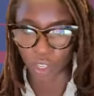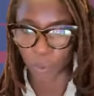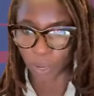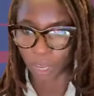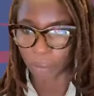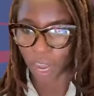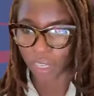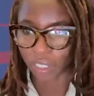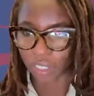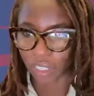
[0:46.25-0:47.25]
Q&A
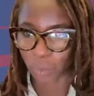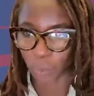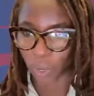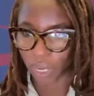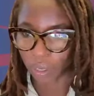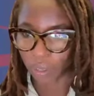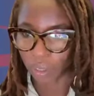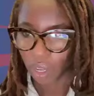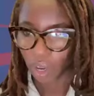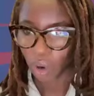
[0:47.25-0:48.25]
box as well.